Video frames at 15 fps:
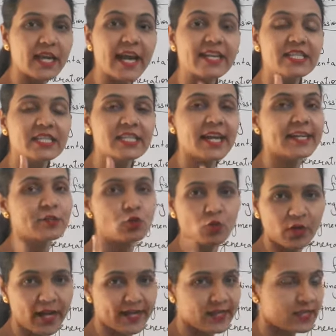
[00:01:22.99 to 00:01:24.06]
and
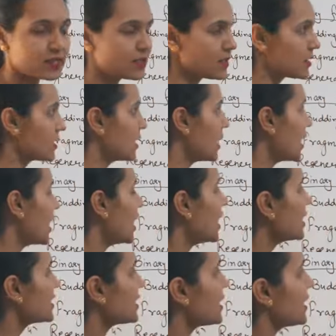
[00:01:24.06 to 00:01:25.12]
cytokinesis.
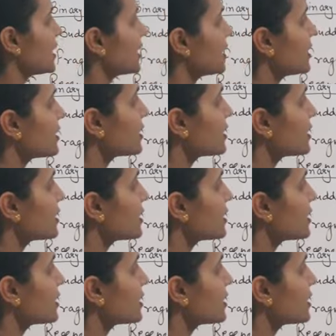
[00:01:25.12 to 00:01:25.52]
See, this